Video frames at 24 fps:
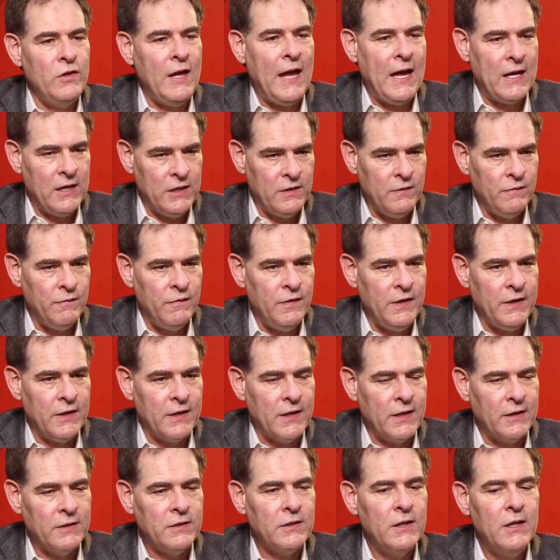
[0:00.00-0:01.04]
that
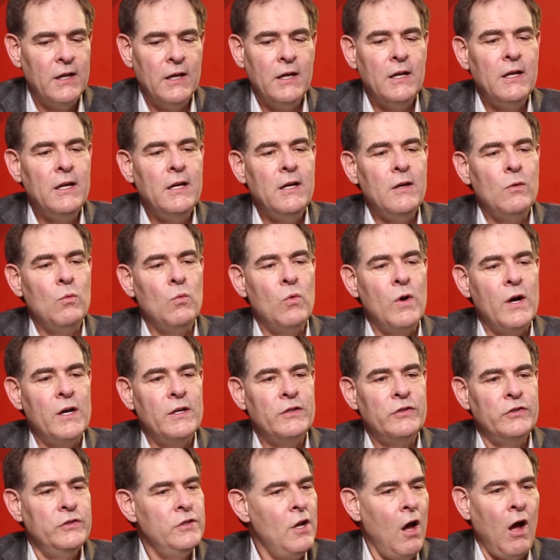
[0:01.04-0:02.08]
event
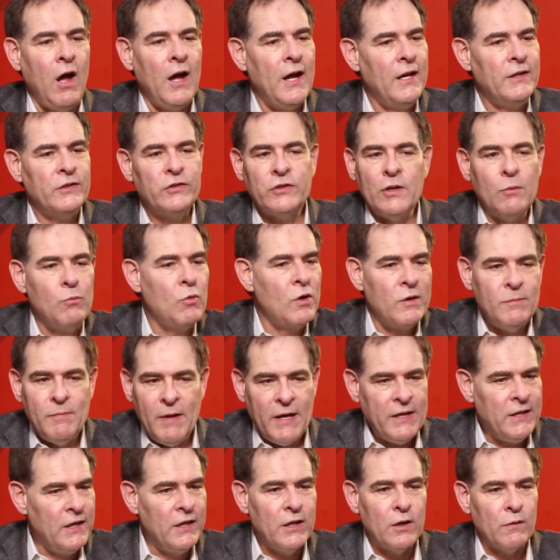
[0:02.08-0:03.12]
was not someone
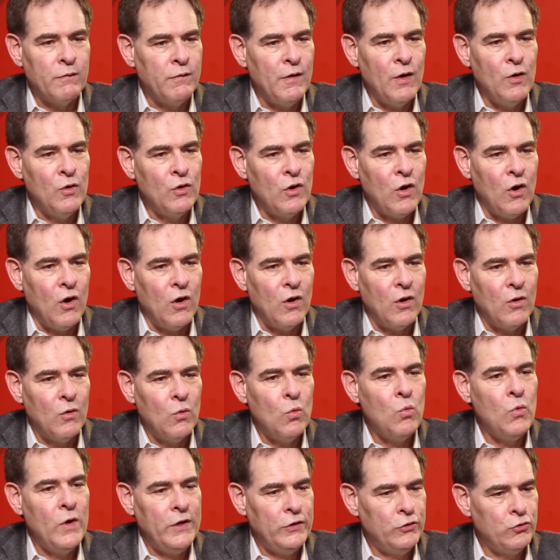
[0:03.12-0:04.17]
making a phone call.
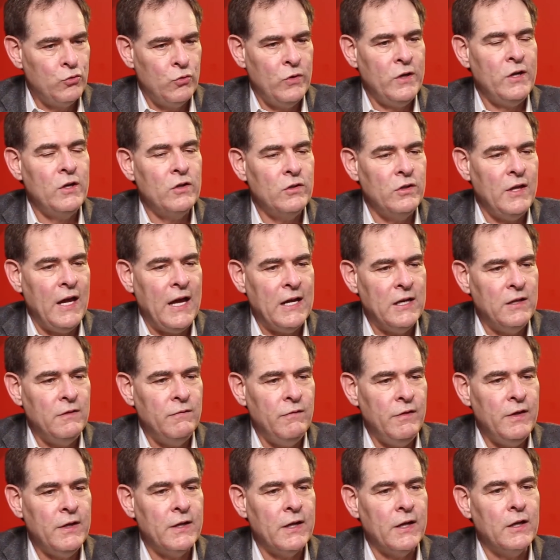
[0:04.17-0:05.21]
What triggered that
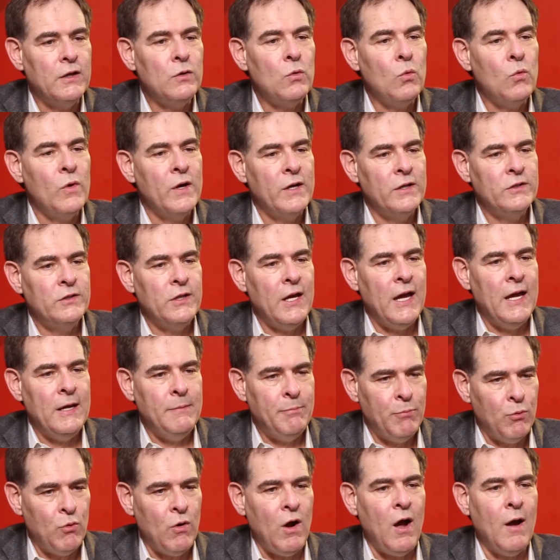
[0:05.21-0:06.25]
event was a
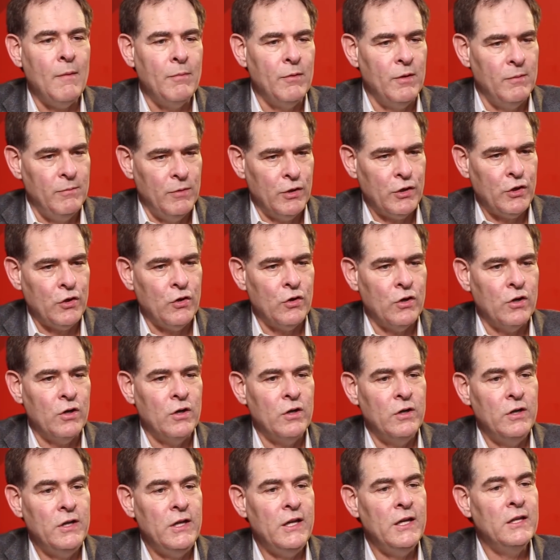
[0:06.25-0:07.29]
problem
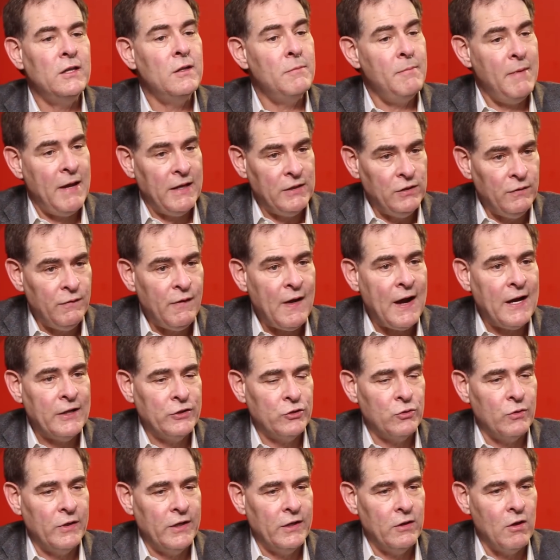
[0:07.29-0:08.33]
occurred in the
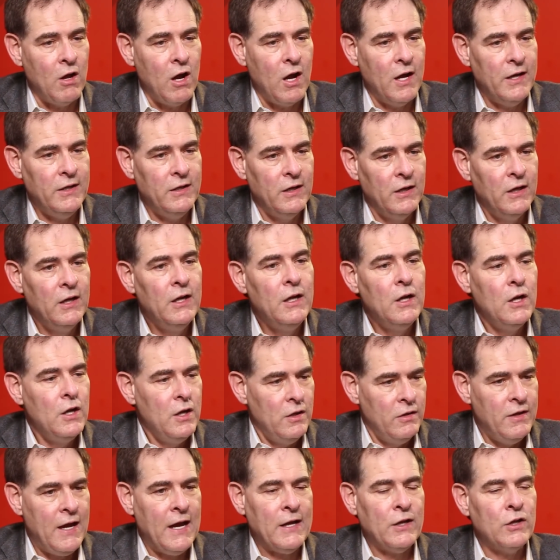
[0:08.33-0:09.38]
manufacturing line.
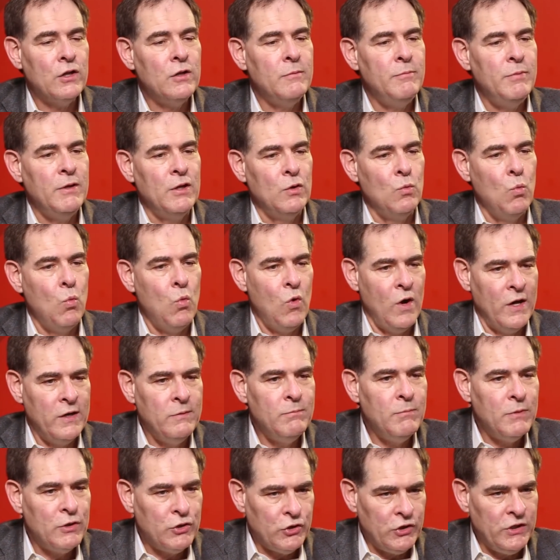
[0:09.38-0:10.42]
That could have been
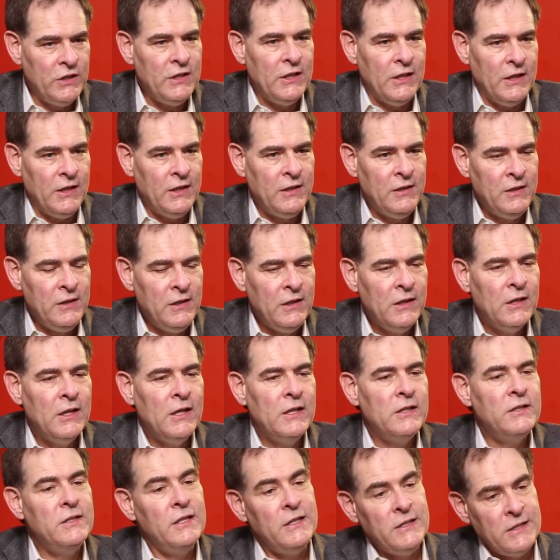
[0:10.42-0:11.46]
one machine
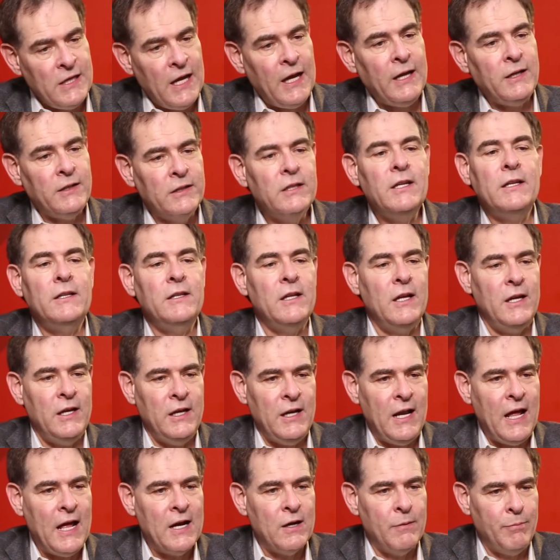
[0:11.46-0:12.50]
detecting that
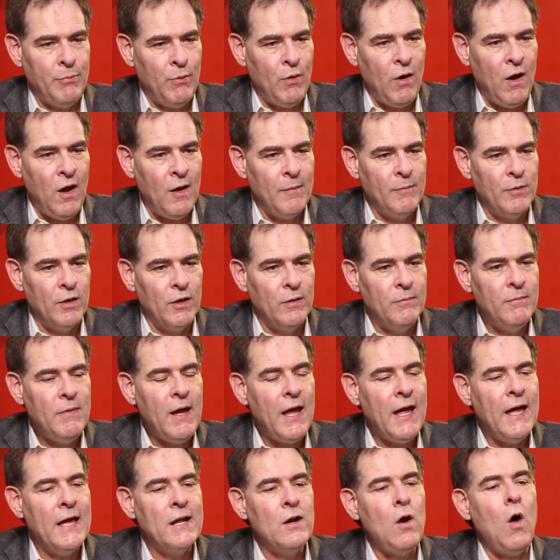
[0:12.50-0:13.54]
it had a problem
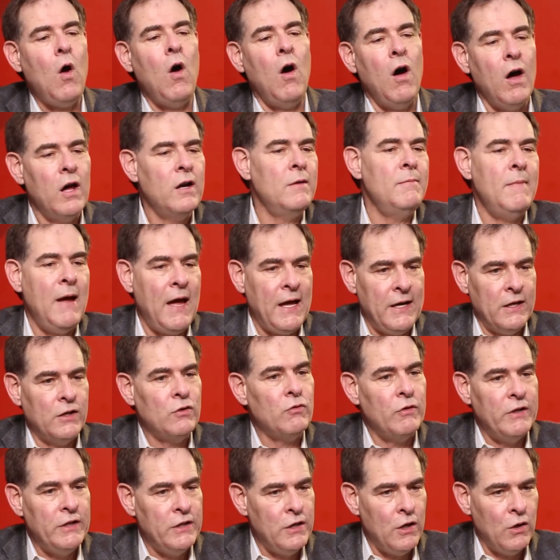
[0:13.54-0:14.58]
and
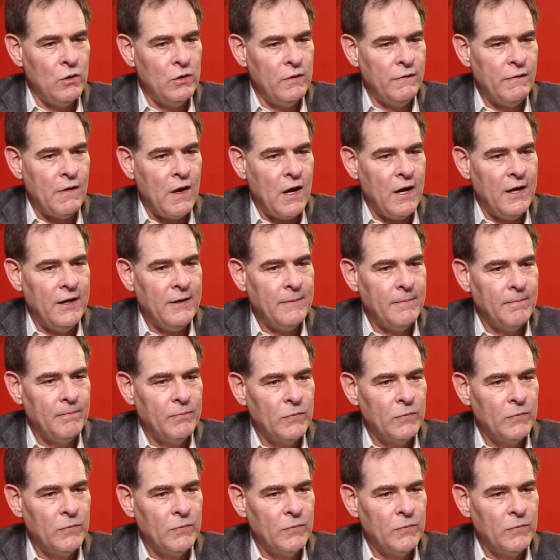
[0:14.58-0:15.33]
automatically notifying.